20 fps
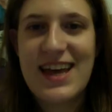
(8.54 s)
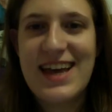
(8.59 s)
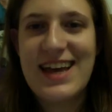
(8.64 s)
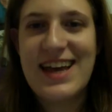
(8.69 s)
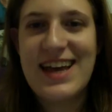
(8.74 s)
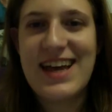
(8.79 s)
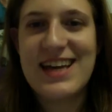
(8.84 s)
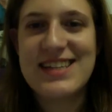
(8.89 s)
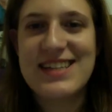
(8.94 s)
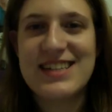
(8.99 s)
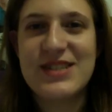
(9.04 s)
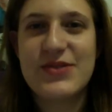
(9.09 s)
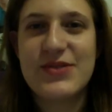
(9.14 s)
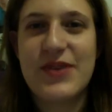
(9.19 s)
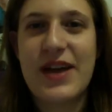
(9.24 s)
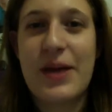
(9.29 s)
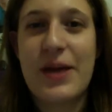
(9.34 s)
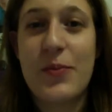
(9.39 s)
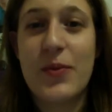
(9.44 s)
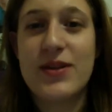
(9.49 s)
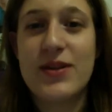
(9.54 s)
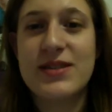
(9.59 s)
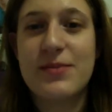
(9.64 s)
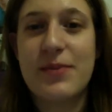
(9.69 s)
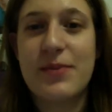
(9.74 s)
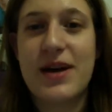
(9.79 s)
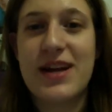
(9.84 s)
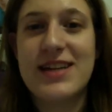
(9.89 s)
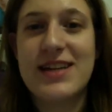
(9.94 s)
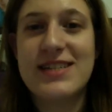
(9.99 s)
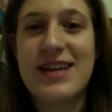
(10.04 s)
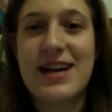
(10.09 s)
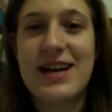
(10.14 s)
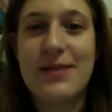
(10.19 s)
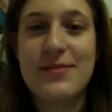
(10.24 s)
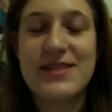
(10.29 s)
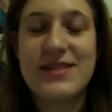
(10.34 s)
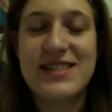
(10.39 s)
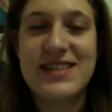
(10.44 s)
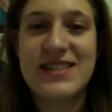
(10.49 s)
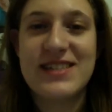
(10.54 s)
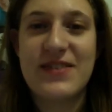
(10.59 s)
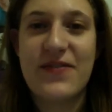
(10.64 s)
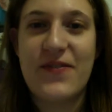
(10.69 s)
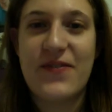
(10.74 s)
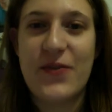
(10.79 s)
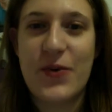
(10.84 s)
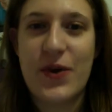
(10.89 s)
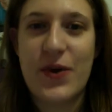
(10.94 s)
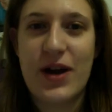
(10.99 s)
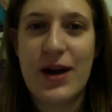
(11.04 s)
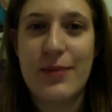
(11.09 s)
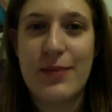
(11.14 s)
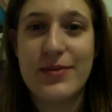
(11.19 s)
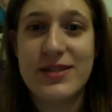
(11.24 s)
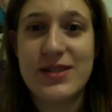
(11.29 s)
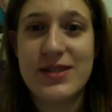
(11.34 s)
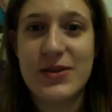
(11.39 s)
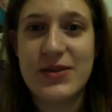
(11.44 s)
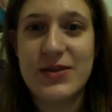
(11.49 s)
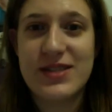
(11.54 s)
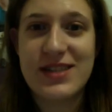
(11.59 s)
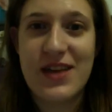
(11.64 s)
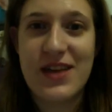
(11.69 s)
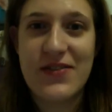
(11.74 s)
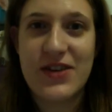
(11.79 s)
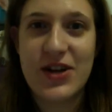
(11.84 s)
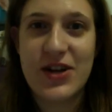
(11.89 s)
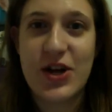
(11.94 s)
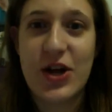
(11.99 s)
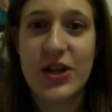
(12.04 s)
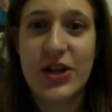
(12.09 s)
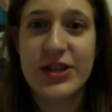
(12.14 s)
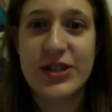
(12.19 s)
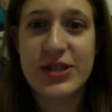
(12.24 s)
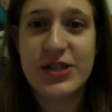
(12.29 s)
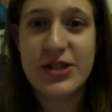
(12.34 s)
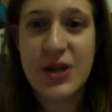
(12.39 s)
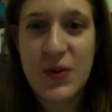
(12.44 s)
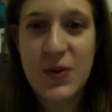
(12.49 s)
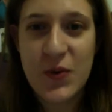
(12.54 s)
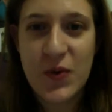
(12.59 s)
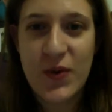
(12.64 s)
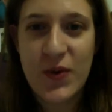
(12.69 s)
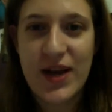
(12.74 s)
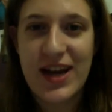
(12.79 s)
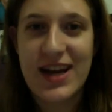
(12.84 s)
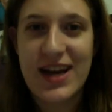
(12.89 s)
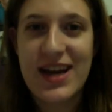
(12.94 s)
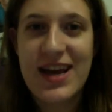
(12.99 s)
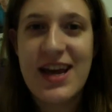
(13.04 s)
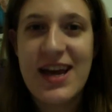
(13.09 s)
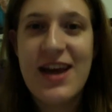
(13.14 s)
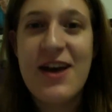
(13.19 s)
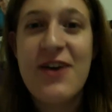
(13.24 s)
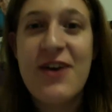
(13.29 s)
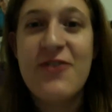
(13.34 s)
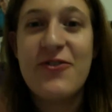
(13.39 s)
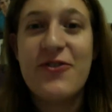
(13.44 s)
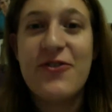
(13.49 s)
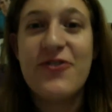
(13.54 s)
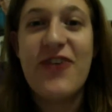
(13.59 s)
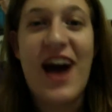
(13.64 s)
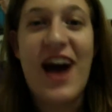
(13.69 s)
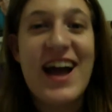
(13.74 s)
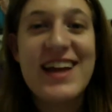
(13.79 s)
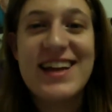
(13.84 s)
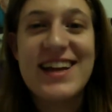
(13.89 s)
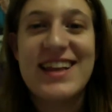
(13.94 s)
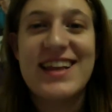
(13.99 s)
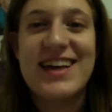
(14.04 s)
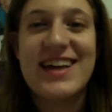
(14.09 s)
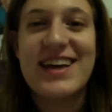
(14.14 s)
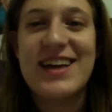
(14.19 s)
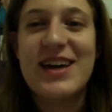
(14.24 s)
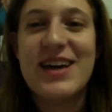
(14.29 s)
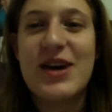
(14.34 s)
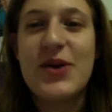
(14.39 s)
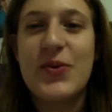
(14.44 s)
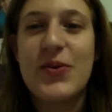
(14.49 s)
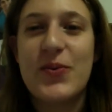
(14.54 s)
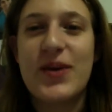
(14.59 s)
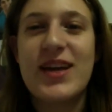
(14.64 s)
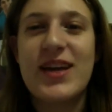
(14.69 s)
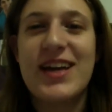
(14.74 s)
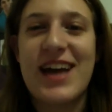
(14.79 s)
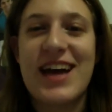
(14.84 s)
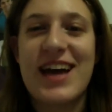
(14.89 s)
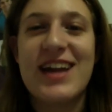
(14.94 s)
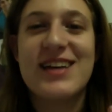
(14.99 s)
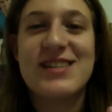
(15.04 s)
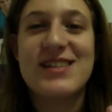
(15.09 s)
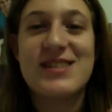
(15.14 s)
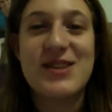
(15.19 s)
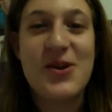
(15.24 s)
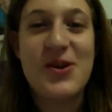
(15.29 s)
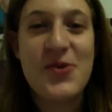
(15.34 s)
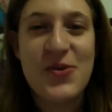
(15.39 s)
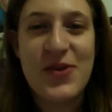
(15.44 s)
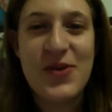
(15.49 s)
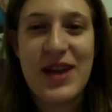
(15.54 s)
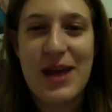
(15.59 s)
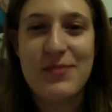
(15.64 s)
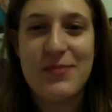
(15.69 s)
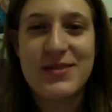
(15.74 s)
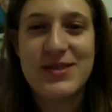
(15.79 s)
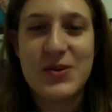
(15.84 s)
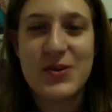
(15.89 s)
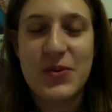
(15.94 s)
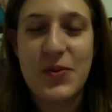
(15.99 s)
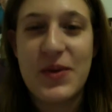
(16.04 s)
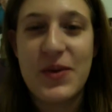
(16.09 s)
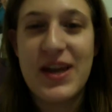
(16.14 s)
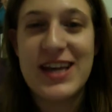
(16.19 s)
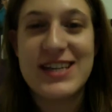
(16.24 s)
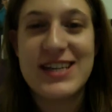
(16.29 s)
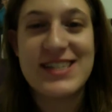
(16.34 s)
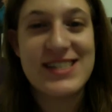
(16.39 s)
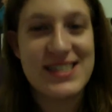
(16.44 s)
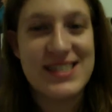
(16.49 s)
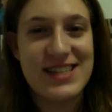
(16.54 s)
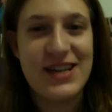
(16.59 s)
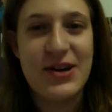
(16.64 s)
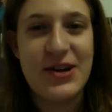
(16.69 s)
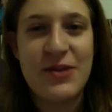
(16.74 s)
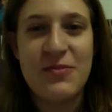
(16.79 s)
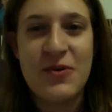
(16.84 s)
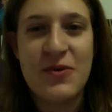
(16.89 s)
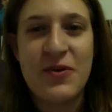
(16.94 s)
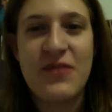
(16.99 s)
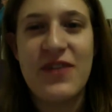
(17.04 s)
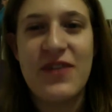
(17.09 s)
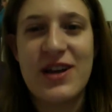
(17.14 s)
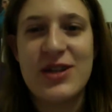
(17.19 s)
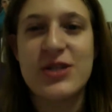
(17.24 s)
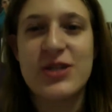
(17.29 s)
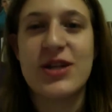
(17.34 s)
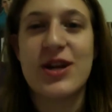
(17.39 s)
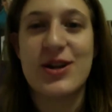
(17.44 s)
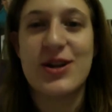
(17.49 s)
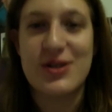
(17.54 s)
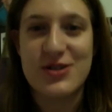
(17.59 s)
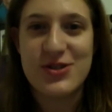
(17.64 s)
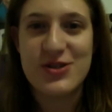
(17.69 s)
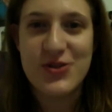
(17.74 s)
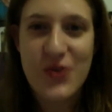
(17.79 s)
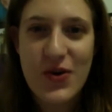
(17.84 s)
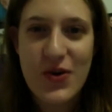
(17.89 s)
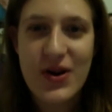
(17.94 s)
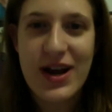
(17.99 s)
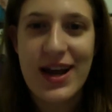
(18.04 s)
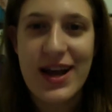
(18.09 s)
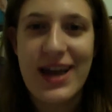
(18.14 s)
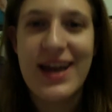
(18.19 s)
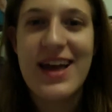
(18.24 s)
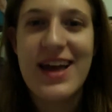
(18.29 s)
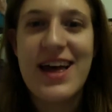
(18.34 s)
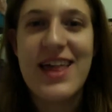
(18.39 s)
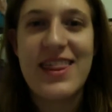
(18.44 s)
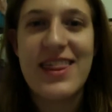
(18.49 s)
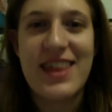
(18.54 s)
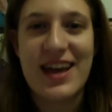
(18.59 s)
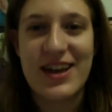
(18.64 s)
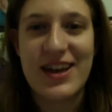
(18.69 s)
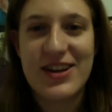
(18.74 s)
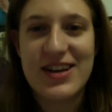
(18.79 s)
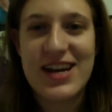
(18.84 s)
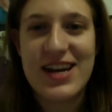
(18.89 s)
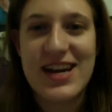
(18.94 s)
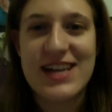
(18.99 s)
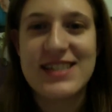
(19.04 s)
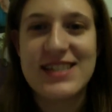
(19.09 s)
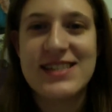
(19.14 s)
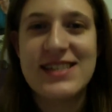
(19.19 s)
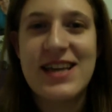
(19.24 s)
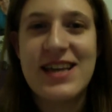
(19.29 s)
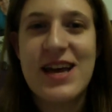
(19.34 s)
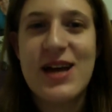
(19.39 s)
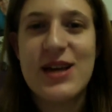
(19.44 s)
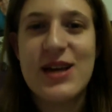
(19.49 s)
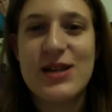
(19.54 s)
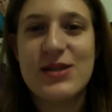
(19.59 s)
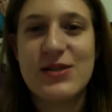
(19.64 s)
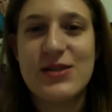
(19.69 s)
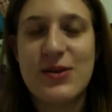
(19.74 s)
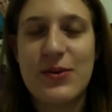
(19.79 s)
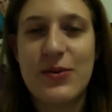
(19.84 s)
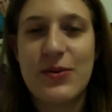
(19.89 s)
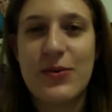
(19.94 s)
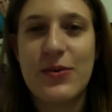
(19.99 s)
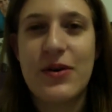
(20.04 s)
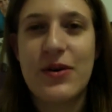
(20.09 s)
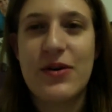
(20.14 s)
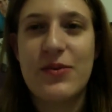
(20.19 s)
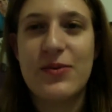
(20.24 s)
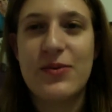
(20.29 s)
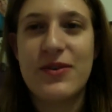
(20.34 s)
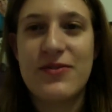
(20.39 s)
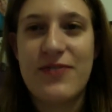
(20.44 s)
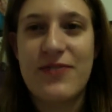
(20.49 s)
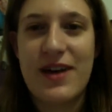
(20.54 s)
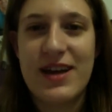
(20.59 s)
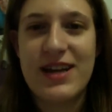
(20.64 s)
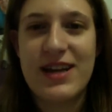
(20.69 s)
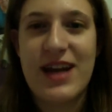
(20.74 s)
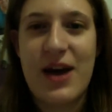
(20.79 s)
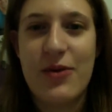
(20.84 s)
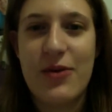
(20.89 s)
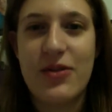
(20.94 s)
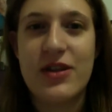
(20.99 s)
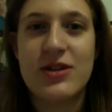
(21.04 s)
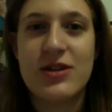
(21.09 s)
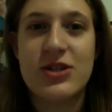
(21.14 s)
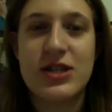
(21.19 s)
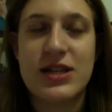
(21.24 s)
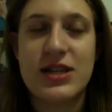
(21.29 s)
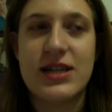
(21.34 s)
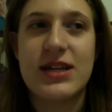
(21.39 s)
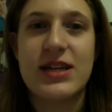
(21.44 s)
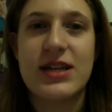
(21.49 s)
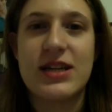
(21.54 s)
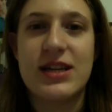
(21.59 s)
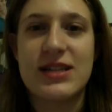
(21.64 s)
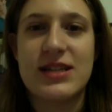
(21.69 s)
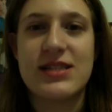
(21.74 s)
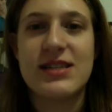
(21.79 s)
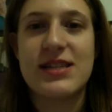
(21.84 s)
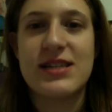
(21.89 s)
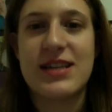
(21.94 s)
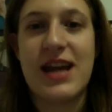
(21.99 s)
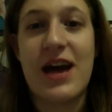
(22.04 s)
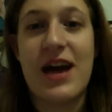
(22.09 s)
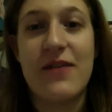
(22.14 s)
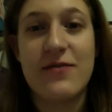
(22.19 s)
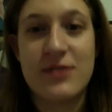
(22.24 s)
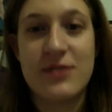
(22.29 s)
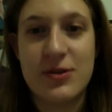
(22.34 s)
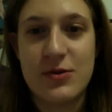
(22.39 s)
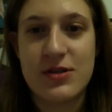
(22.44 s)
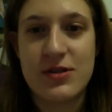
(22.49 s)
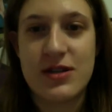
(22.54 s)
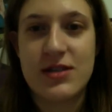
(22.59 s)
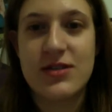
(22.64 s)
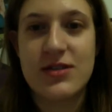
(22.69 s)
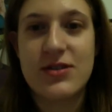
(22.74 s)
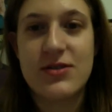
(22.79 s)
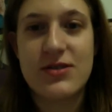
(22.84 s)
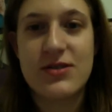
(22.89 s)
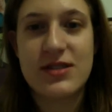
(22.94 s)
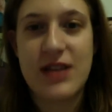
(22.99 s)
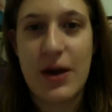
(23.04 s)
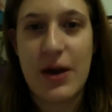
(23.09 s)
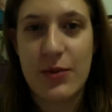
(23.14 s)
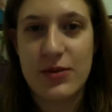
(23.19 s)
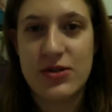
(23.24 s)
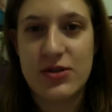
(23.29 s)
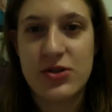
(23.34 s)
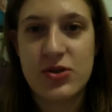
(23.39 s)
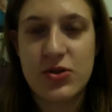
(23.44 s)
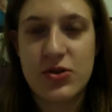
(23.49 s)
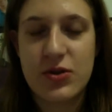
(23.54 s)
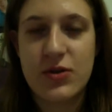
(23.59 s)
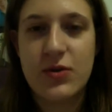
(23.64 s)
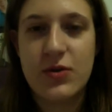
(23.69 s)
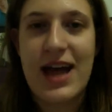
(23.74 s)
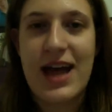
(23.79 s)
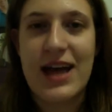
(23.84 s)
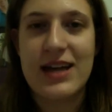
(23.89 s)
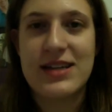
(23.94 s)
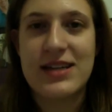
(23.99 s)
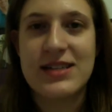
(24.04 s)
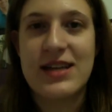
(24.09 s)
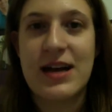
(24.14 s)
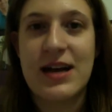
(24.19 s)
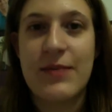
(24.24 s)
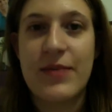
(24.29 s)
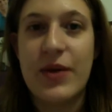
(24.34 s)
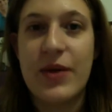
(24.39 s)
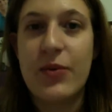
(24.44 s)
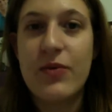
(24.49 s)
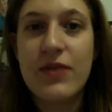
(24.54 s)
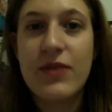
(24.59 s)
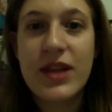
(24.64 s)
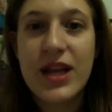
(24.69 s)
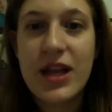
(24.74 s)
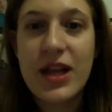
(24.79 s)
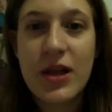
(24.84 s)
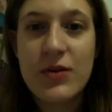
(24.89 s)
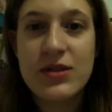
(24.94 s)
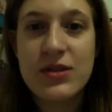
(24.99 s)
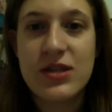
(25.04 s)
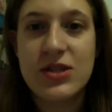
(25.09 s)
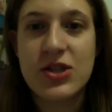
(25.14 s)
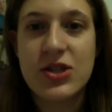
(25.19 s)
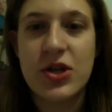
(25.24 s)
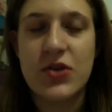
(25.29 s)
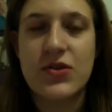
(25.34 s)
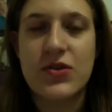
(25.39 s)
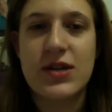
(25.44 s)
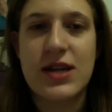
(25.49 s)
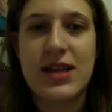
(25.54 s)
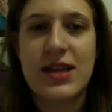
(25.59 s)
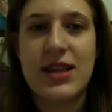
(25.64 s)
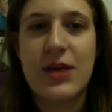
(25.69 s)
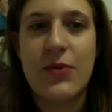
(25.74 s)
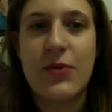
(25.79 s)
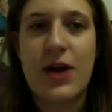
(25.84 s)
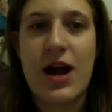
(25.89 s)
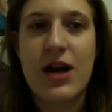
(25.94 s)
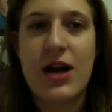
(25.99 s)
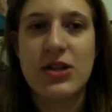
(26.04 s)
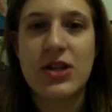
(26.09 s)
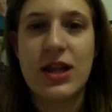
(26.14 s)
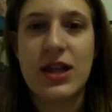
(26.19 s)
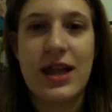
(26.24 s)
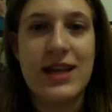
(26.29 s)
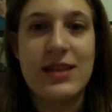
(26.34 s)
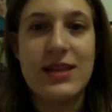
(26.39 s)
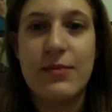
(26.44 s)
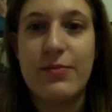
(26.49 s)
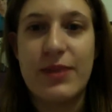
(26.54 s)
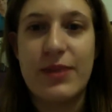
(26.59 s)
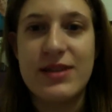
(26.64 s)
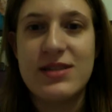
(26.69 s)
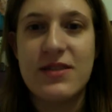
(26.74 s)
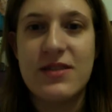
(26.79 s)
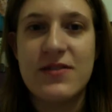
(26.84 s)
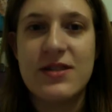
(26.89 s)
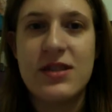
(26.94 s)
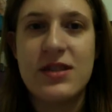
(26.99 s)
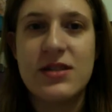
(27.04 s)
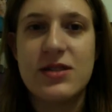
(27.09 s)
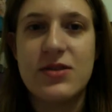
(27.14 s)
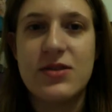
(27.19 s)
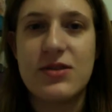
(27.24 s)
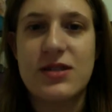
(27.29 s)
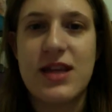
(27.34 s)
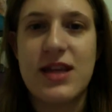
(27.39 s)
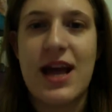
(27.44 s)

Hey guys, let's recap Once Upon a Time, Season 4, Episode 7, called The Snow Queen. Finally, we get a Snow Queen episode where we get to see her motivation and her story. Thank goodness. So, we find out that she does indeed have two sisters. That was true. And they were really close as children, and they were actually like the best of sisters.